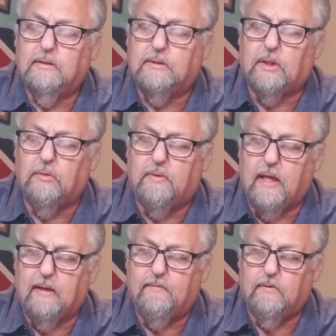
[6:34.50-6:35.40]
So
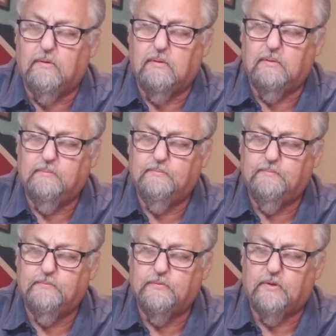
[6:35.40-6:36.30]
thankful
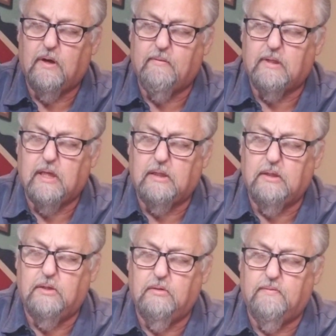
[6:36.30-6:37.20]
for everything you
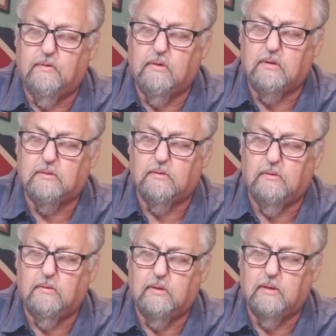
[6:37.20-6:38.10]
do for us,
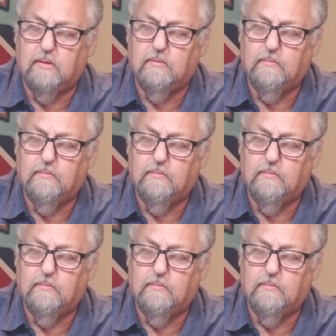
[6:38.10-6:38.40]
Lord, and